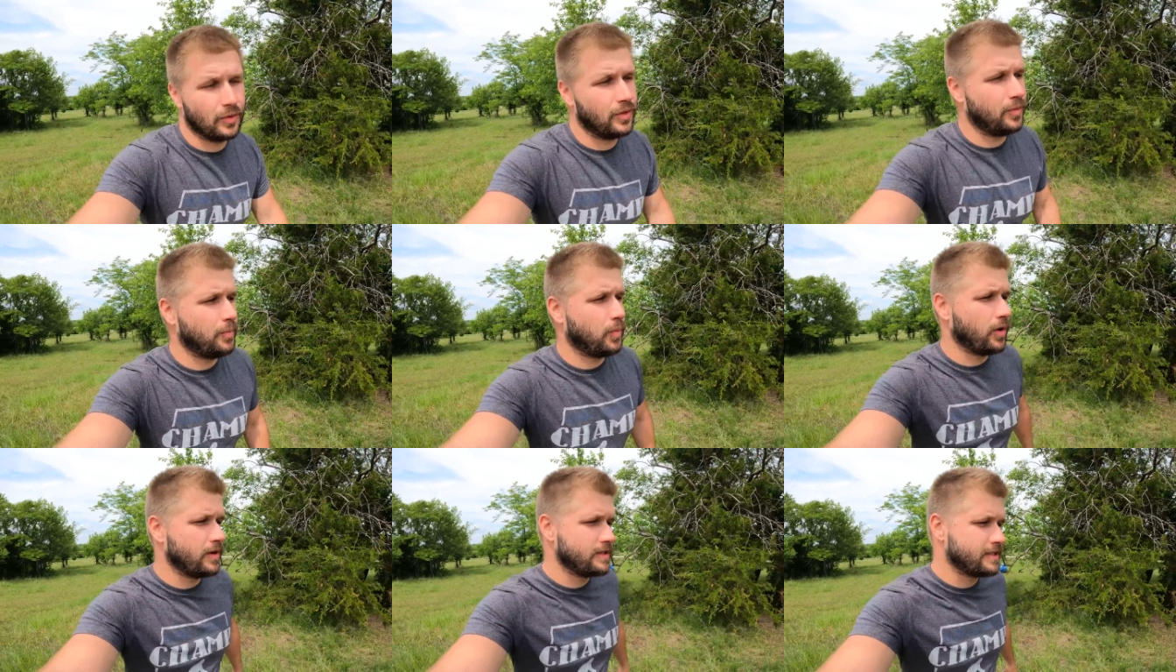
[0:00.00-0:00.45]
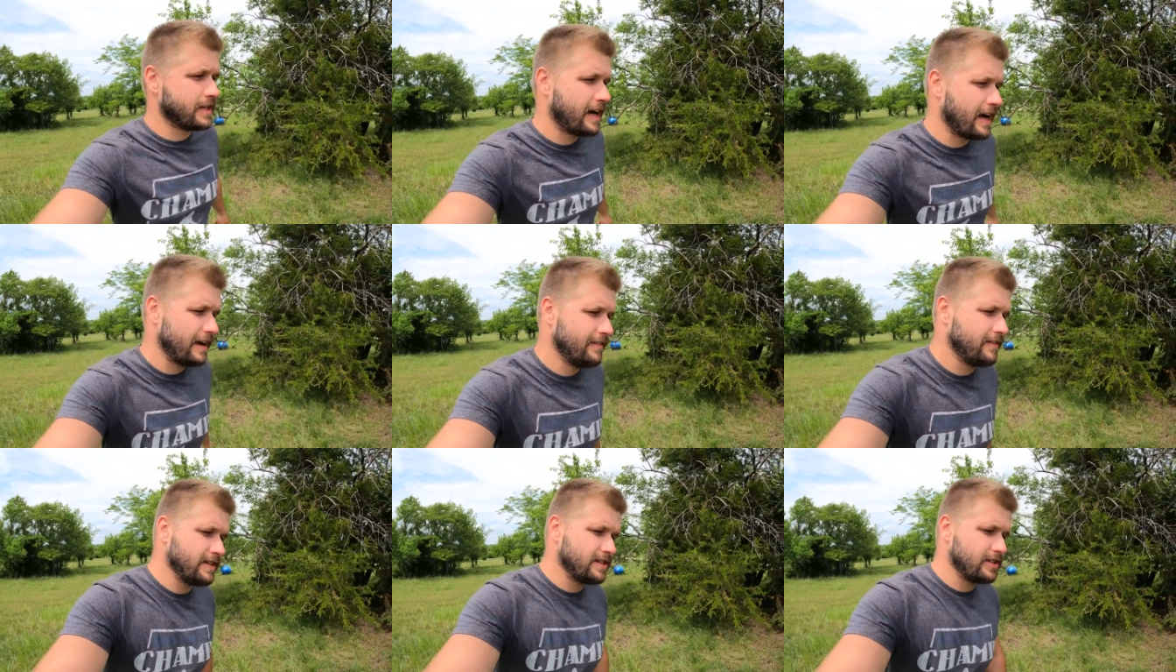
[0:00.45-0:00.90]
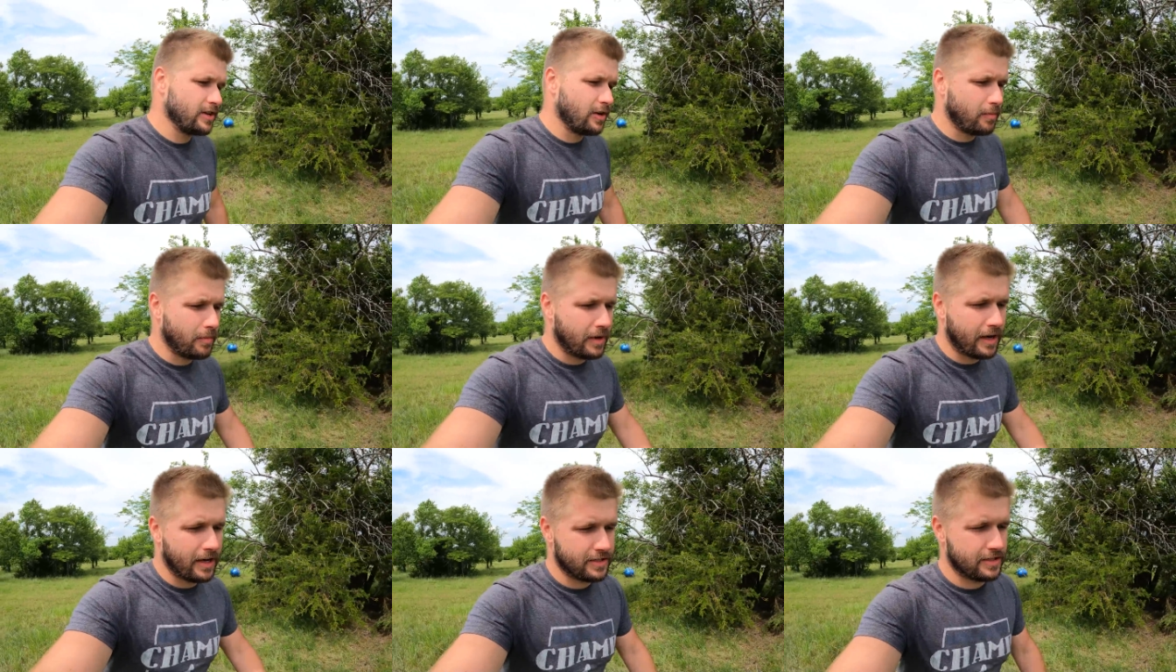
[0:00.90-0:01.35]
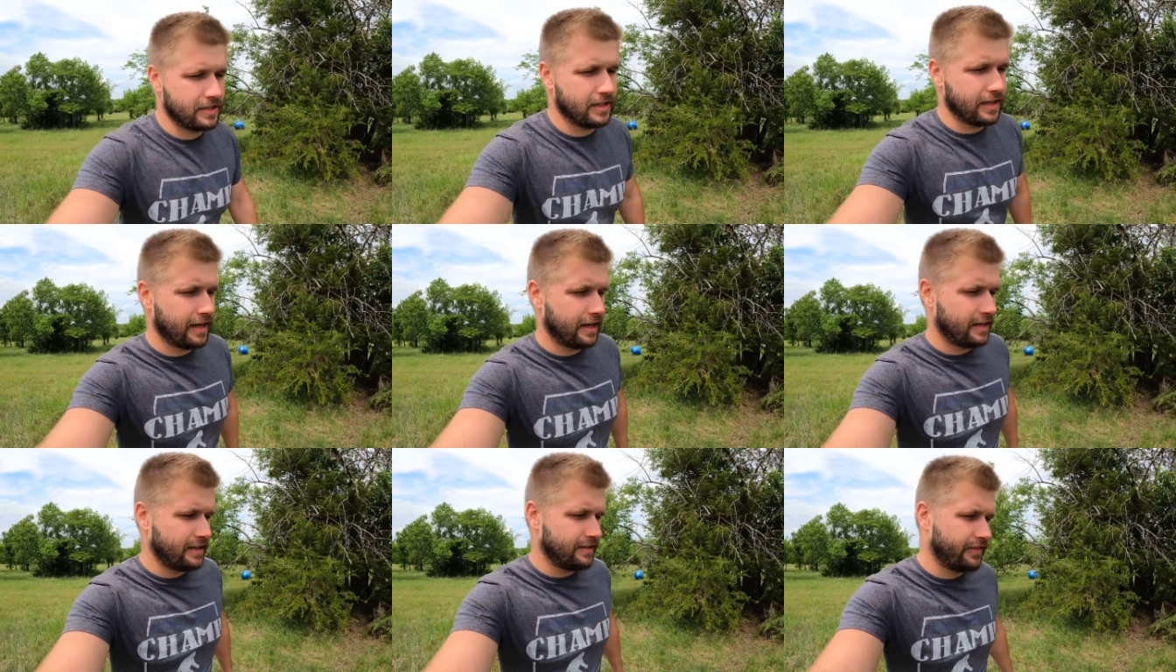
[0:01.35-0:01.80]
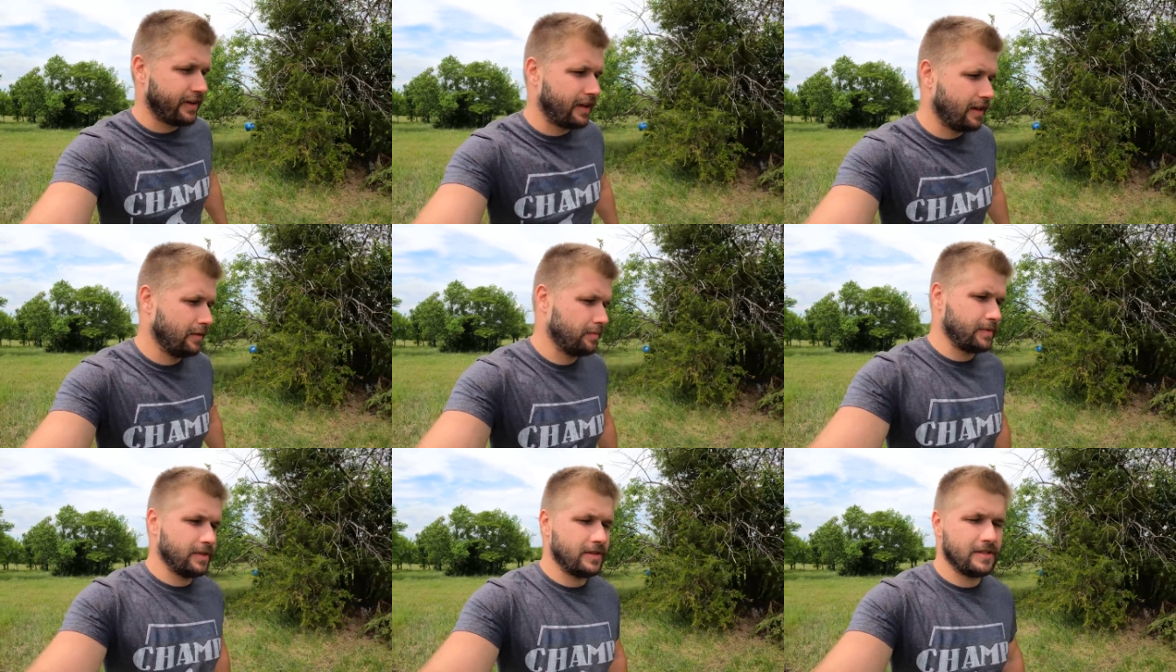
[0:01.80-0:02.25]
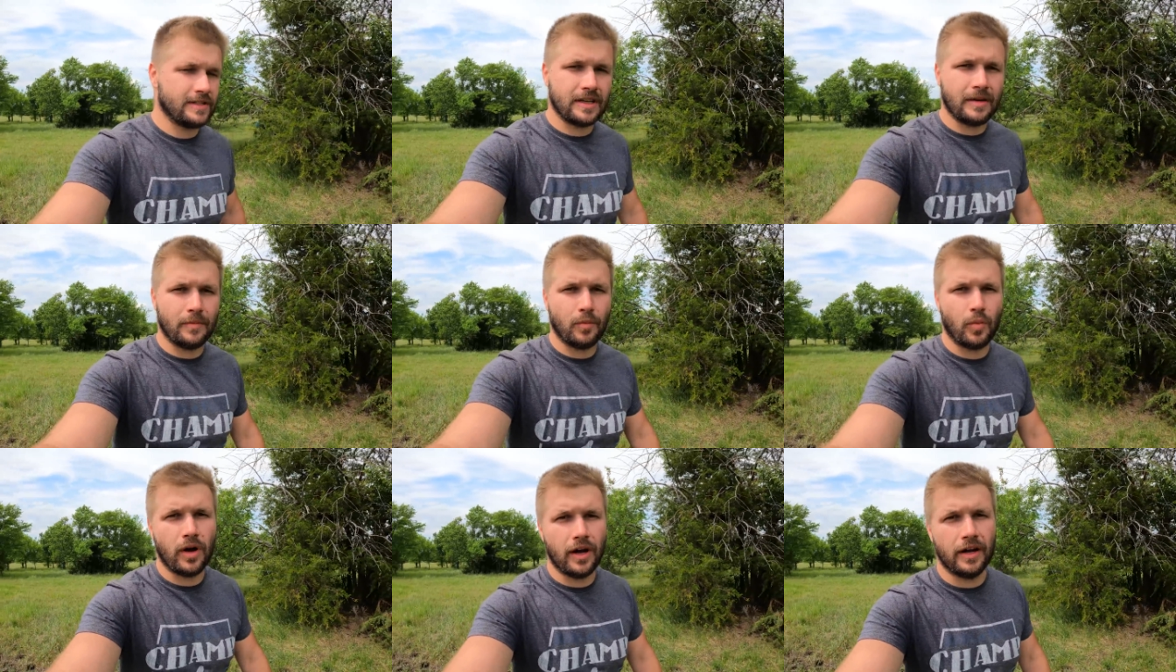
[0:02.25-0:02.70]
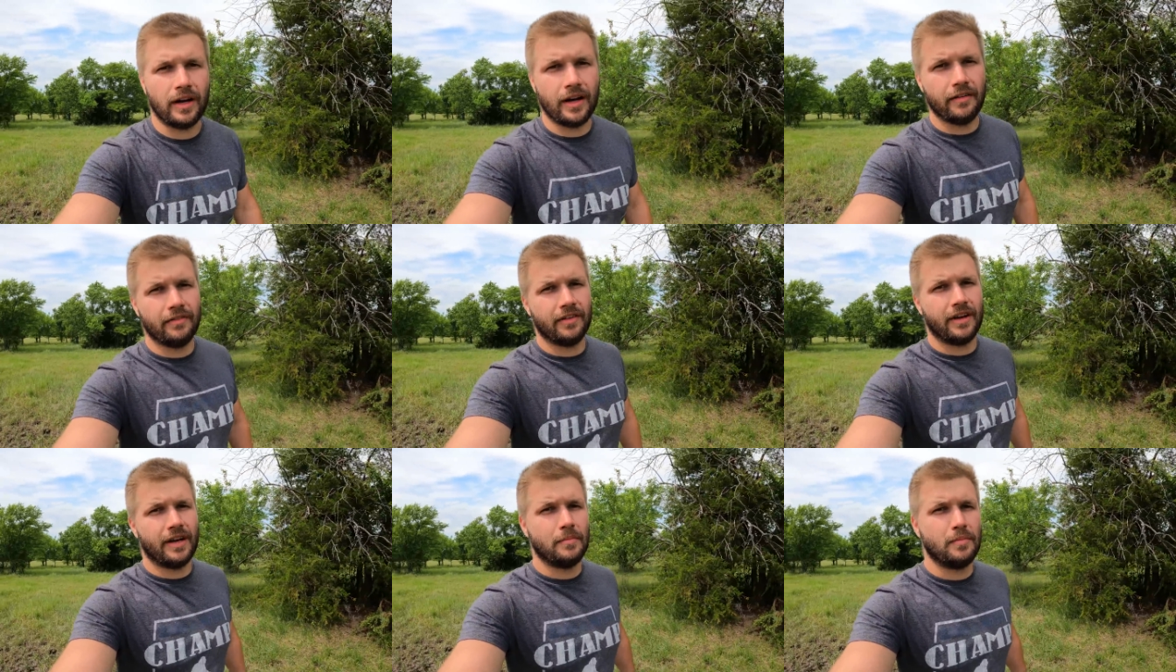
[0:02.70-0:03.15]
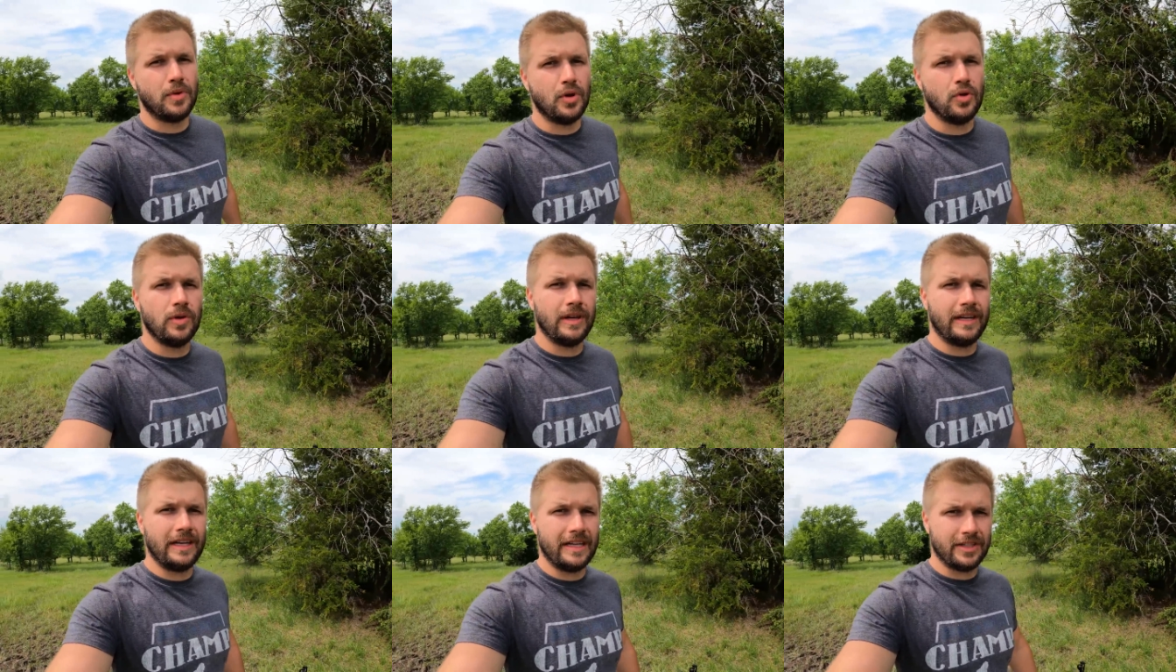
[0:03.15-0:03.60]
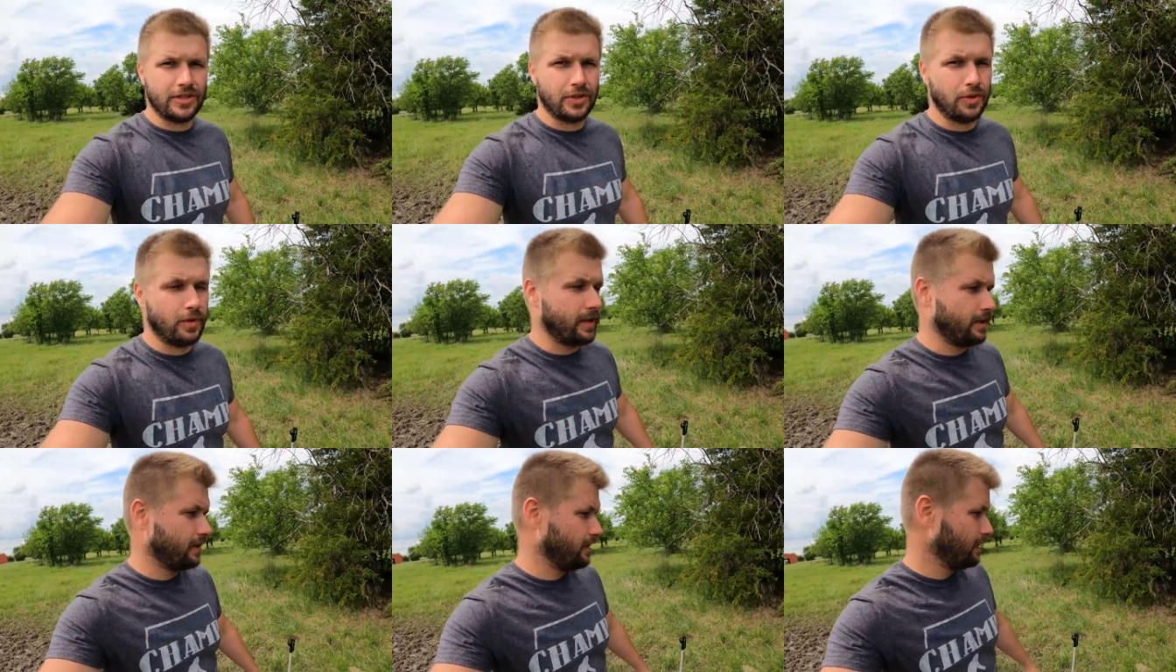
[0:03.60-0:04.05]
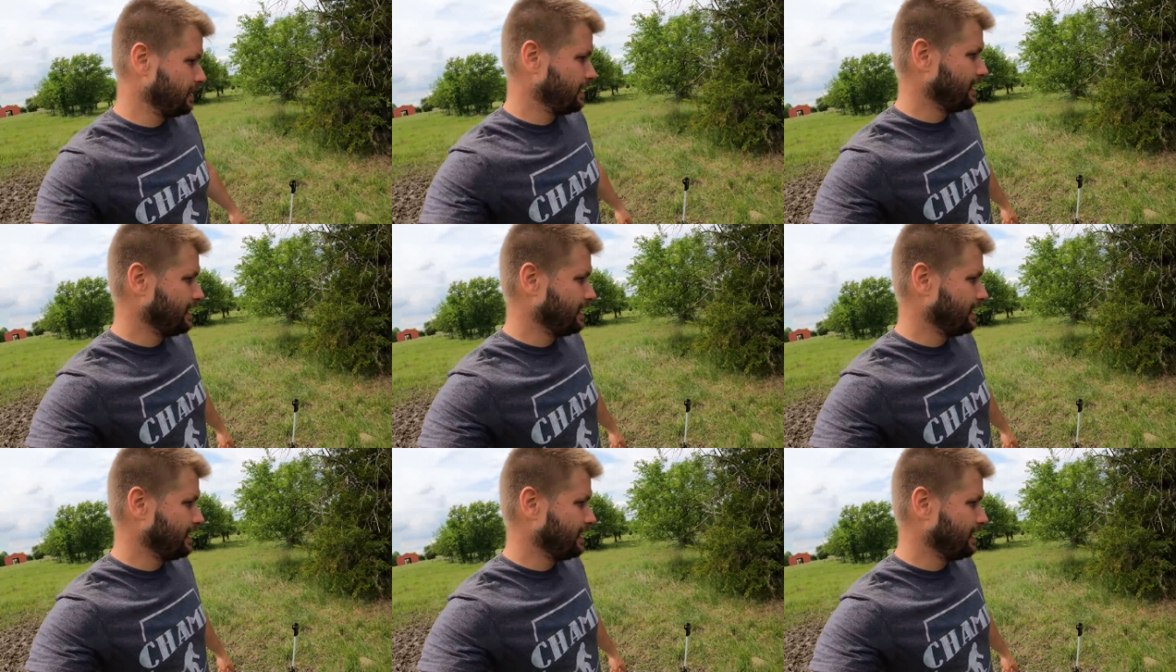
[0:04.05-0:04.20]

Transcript: with poison ivy so much that I developed somewhat of an immunity to it.